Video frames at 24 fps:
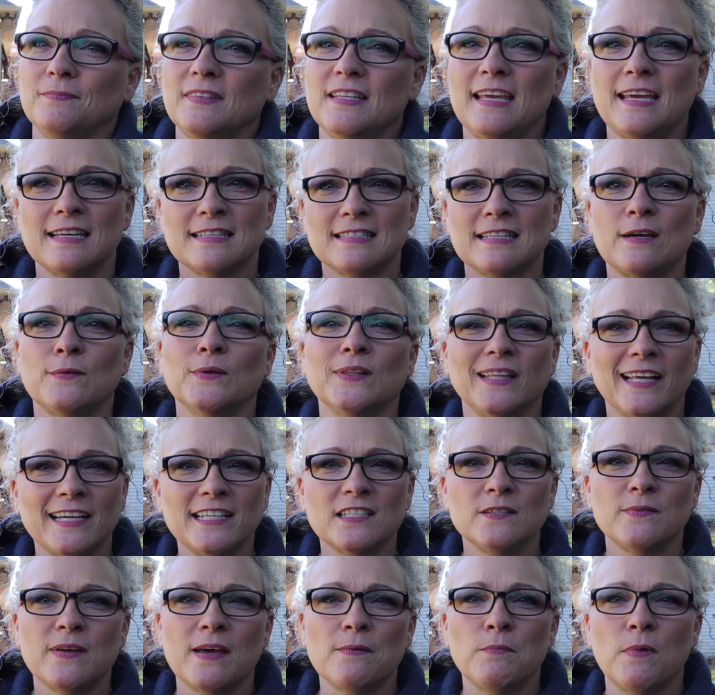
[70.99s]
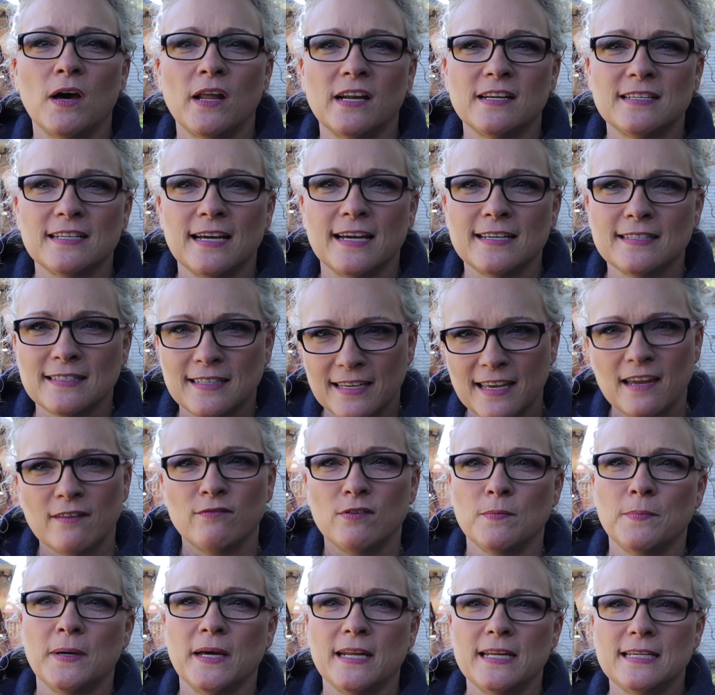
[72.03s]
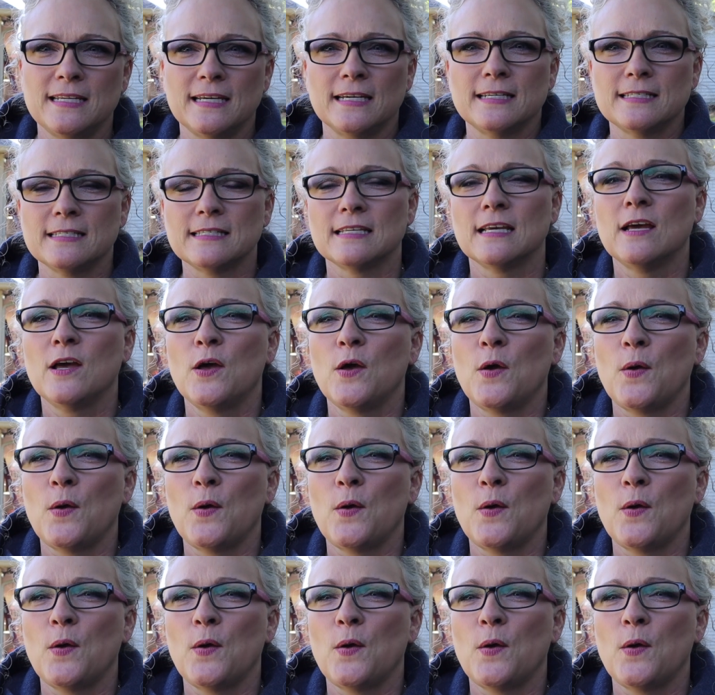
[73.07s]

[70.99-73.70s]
yes, I would like to get monetized like everybody does,